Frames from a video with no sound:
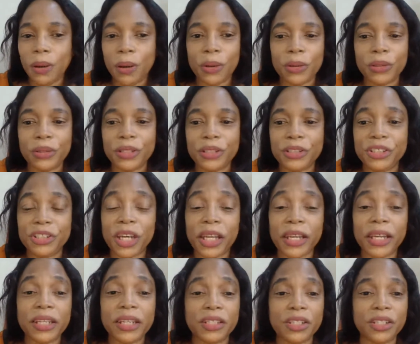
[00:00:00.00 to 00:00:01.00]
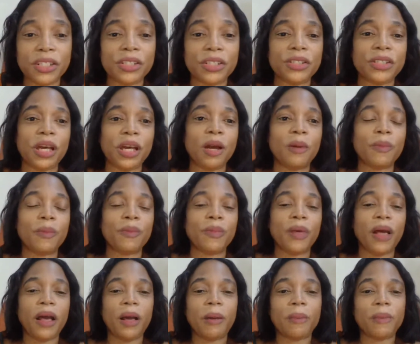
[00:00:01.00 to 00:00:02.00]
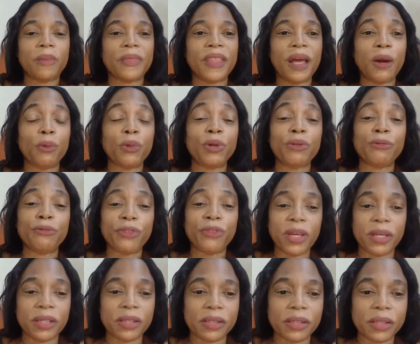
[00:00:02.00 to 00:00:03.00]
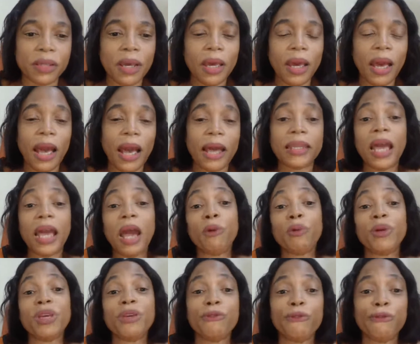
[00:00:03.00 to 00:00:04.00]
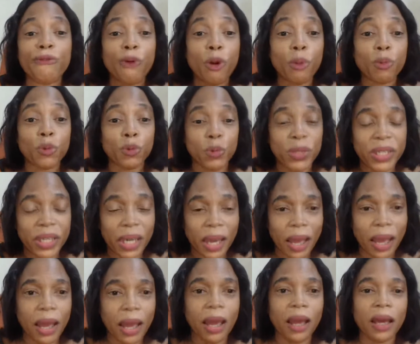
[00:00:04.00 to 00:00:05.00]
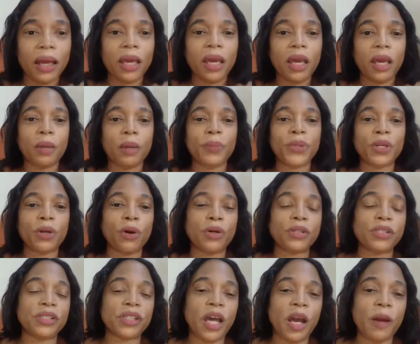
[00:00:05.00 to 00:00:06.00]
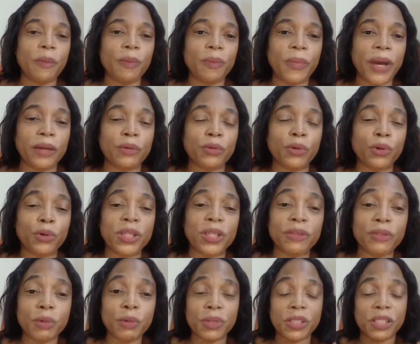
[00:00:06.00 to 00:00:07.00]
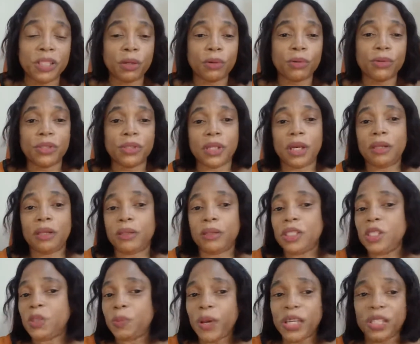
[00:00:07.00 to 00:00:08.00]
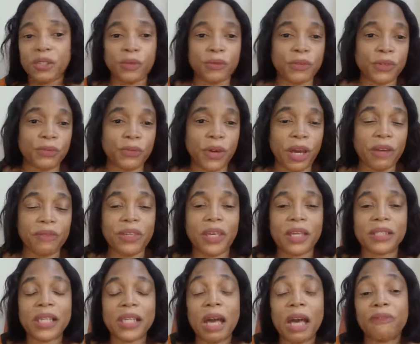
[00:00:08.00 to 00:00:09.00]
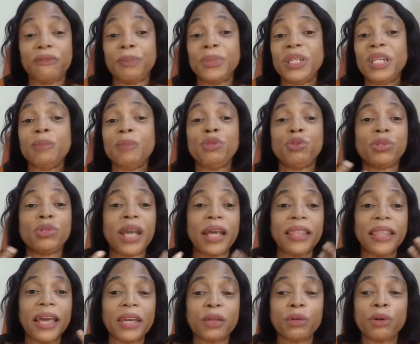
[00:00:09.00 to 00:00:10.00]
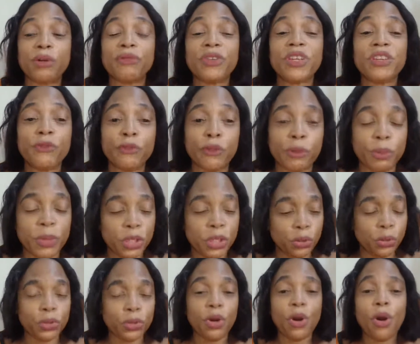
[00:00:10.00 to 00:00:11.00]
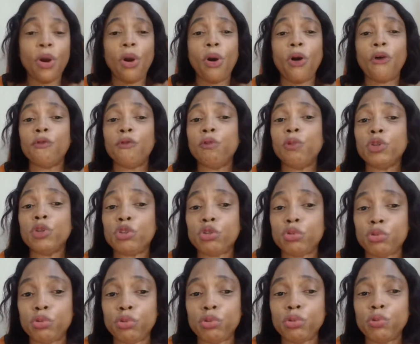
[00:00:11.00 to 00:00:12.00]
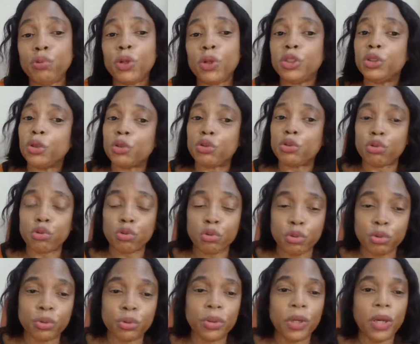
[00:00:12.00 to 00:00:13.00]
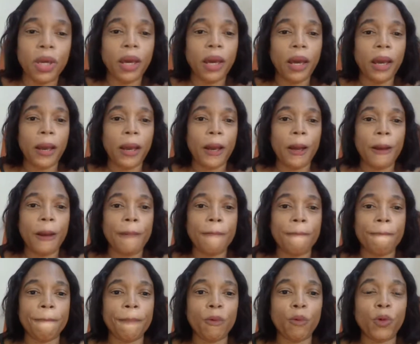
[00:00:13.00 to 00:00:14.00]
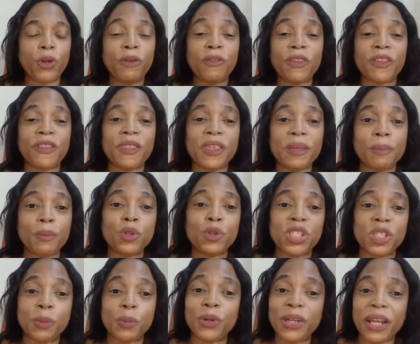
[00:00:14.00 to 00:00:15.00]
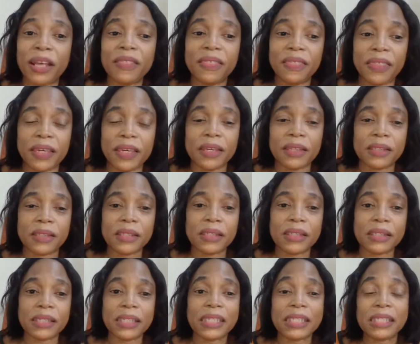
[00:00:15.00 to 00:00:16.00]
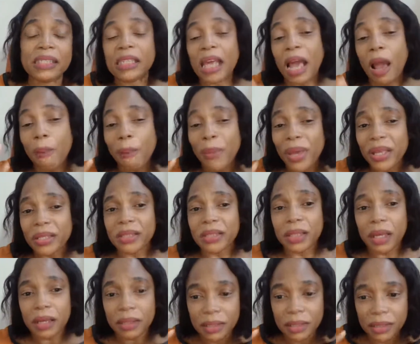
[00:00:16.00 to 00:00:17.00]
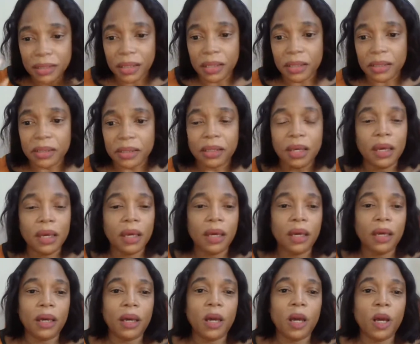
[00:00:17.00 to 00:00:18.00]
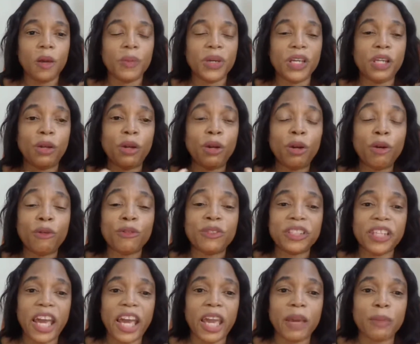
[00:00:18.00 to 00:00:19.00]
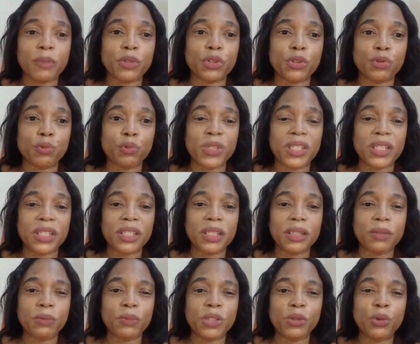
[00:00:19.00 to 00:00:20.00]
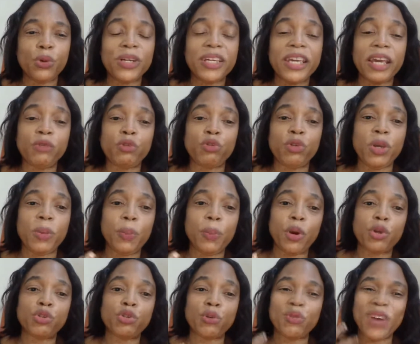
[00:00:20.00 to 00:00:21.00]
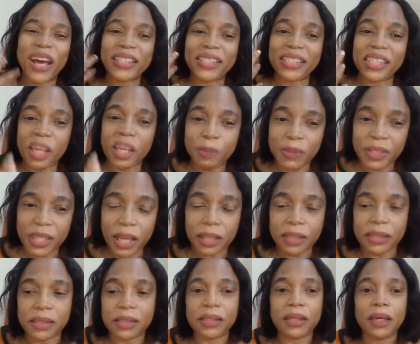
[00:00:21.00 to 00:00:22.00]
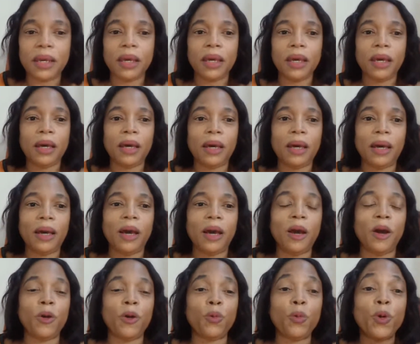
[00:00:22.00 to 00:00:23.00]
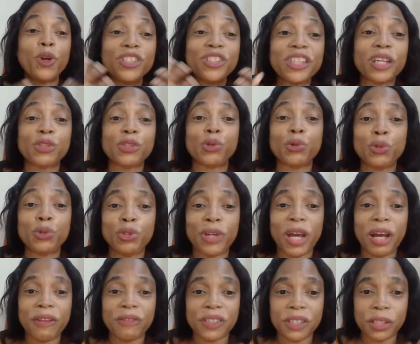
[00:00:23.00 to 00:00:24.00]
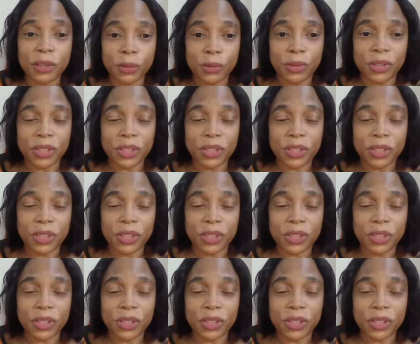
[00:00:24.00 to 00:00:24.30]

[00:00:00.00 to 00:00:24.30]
on the challenges that we face and how informed we are. Because I know living with sickle cell this past 55 years, I've been able to gather enough information of what to do, what not to do. One of the most important things is a mental state. A lot of times we don't get to a point of acceptance. Once you're told you have sickle